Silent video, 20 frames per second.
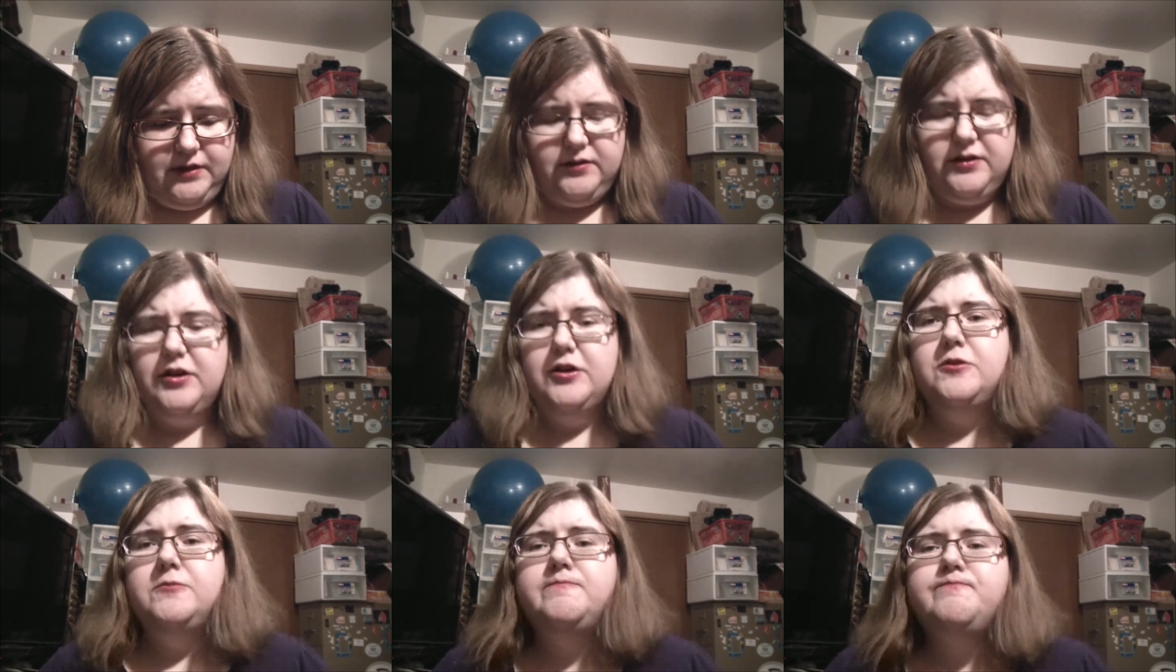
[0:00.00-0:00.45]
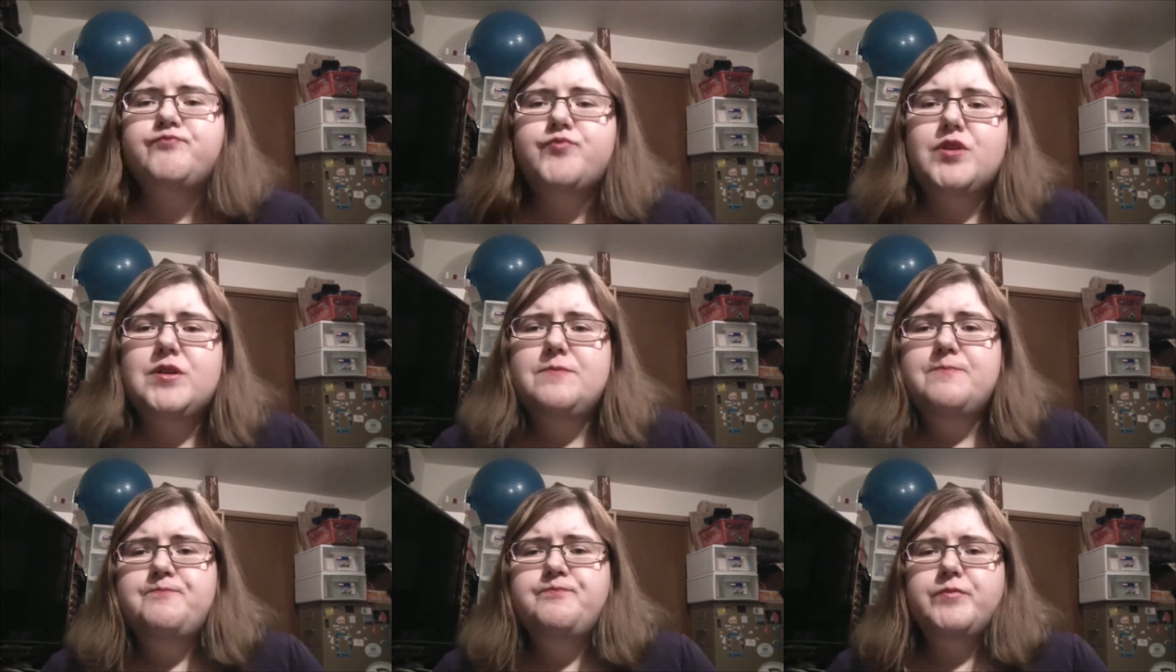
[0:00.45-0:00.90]
I don't know.
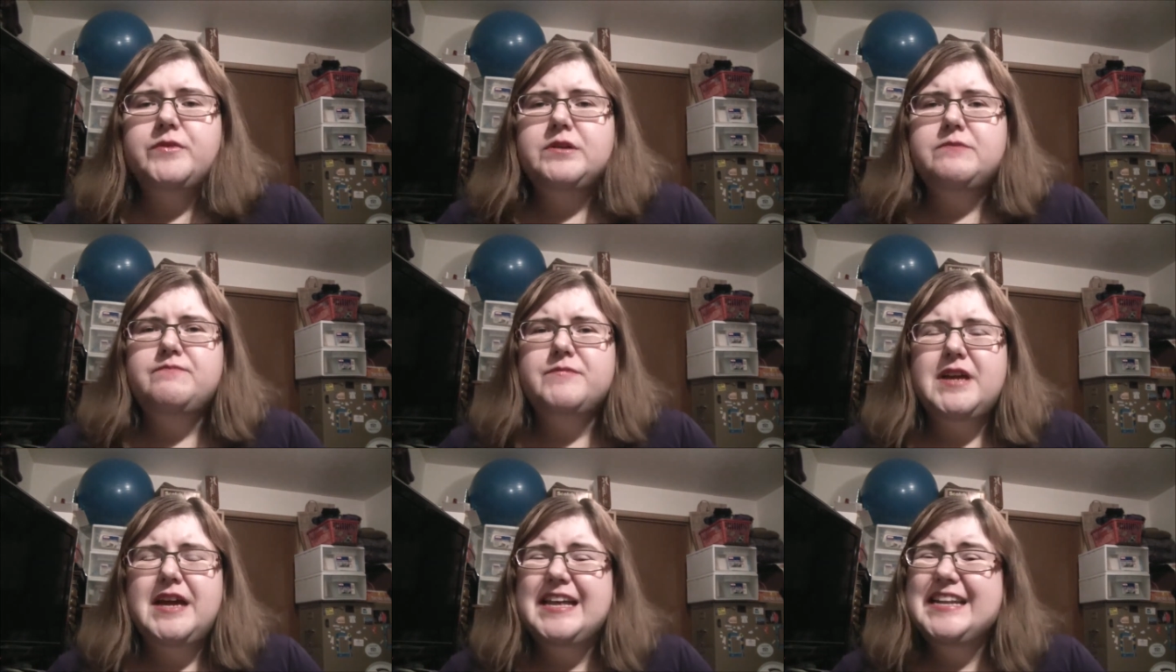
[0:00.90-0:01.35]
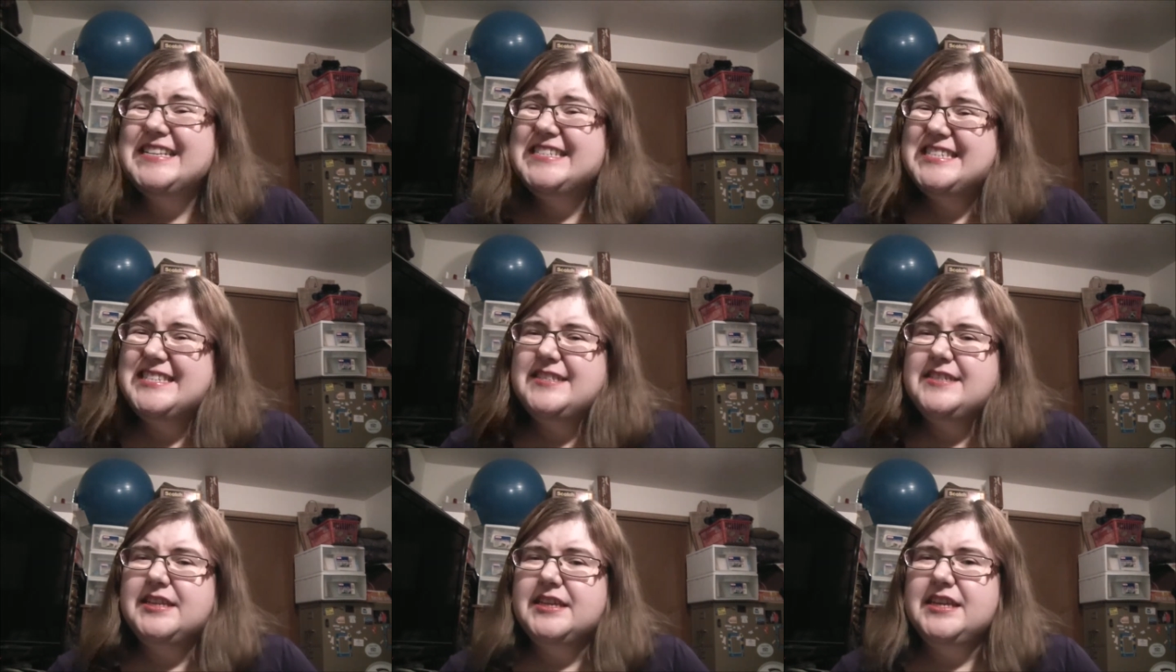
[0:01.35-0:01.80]
Kind
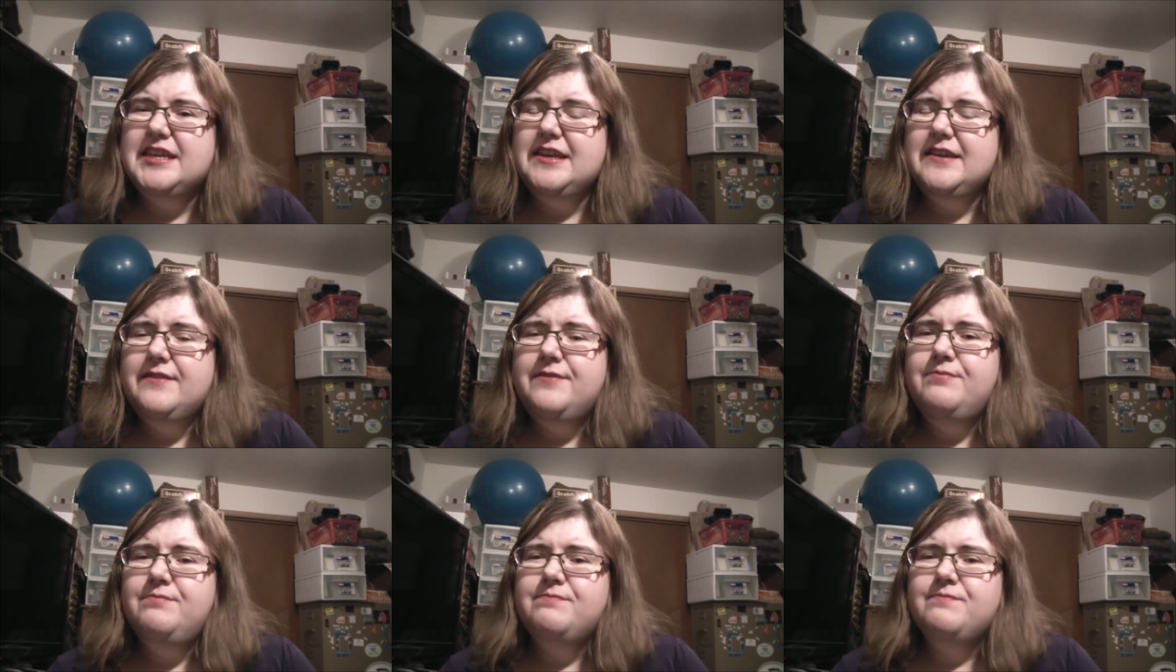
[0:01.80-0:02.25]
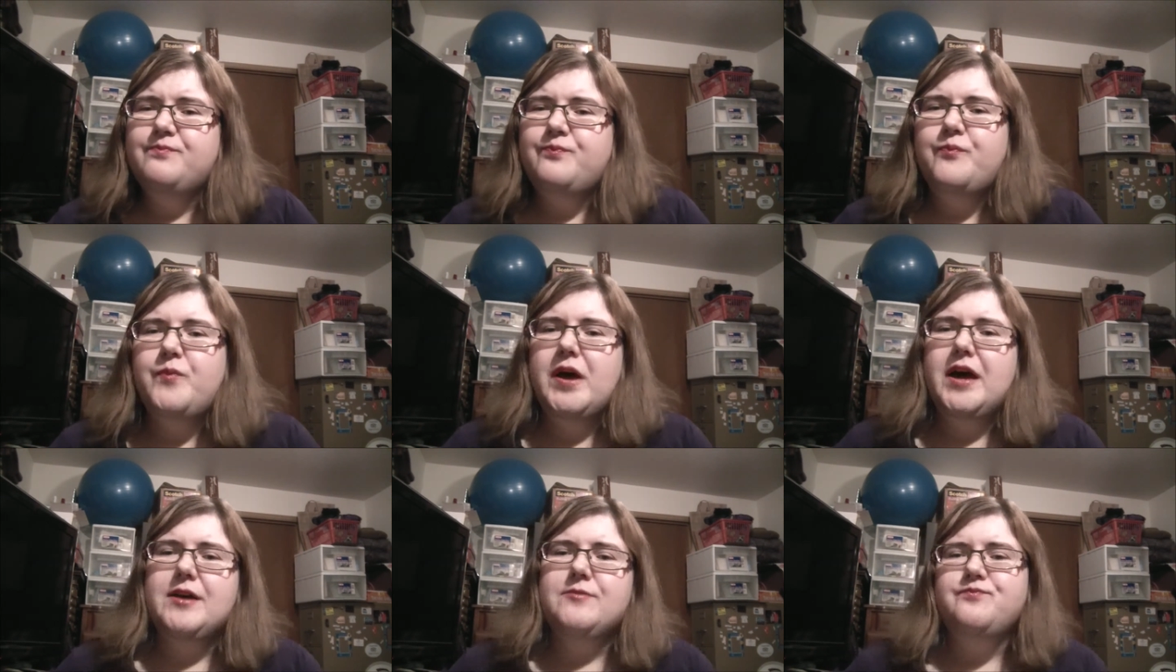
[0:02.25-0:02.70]
of sticky,
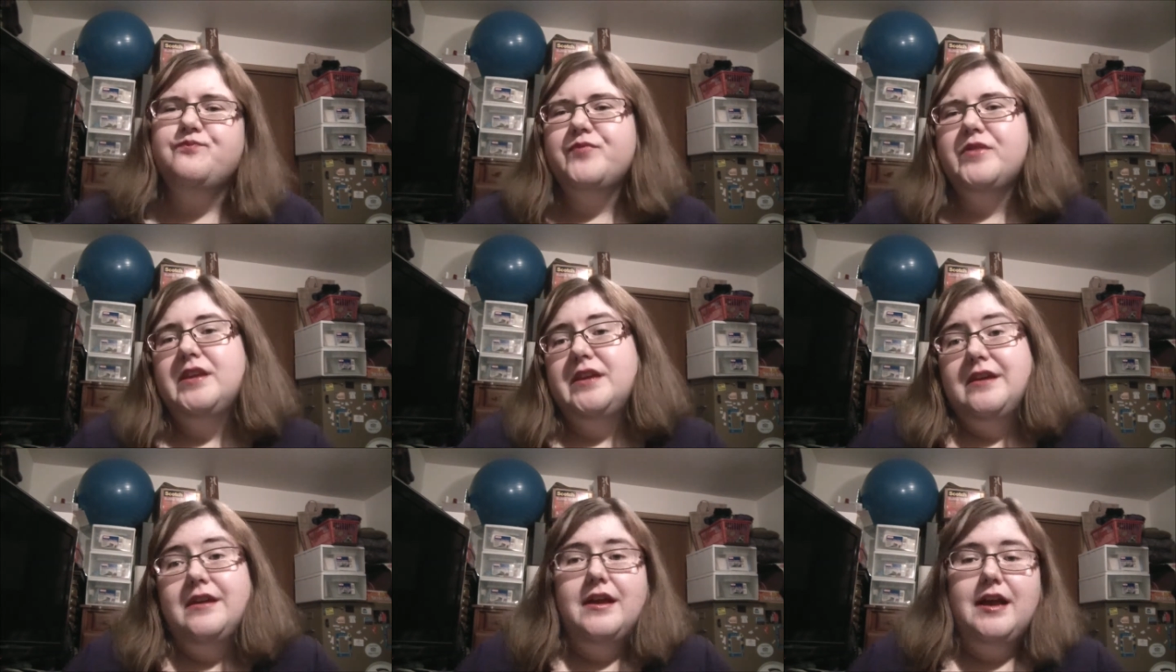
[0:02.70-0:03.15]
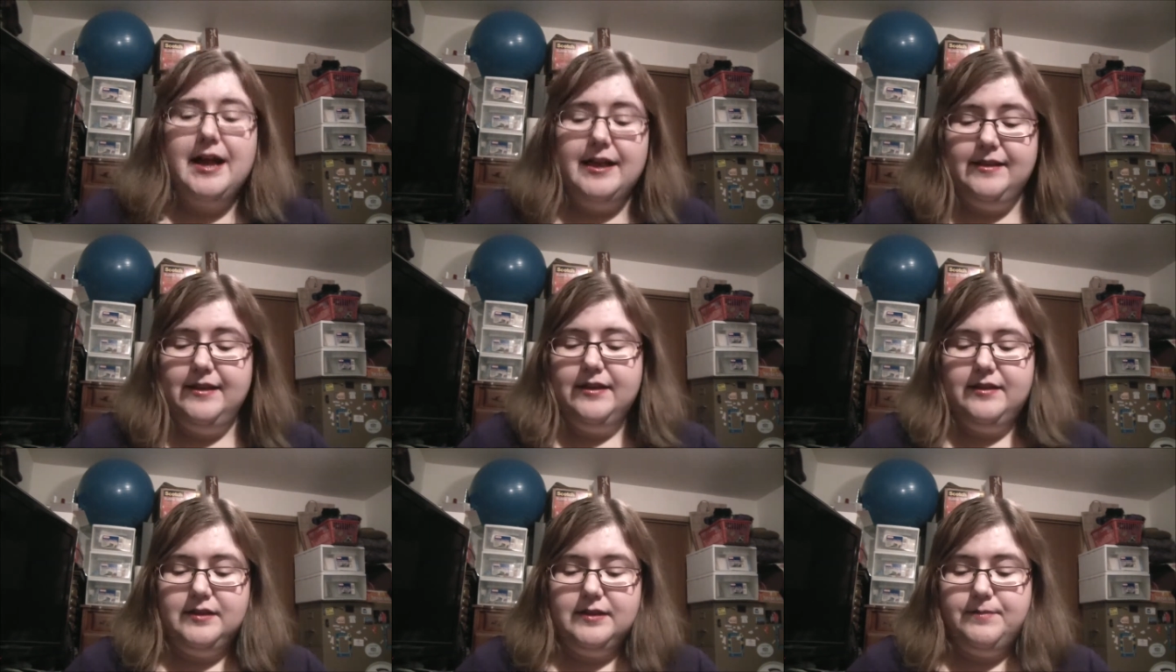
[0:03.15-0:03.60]
but
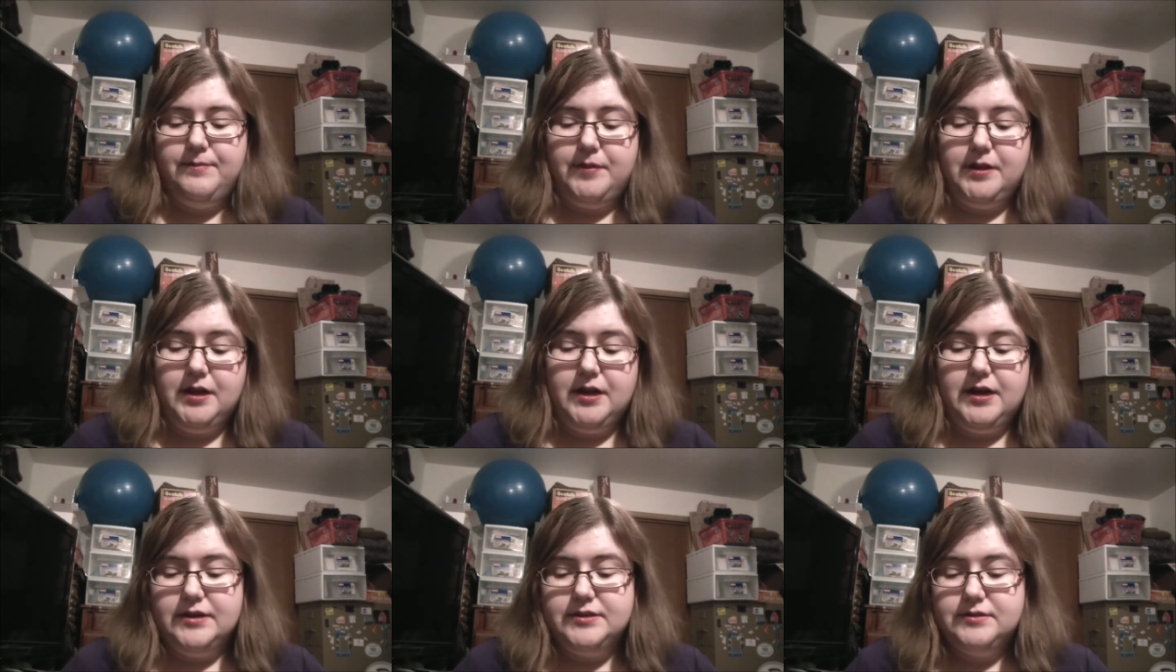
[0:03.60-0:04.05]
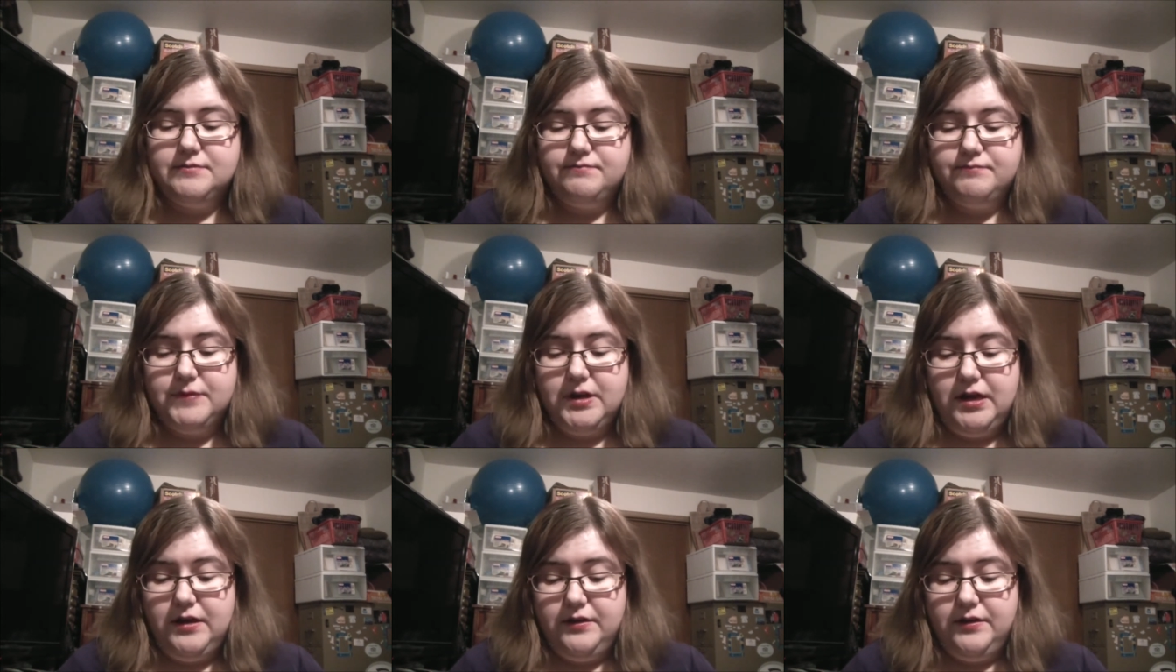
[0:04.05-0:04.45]
I like lip gloss.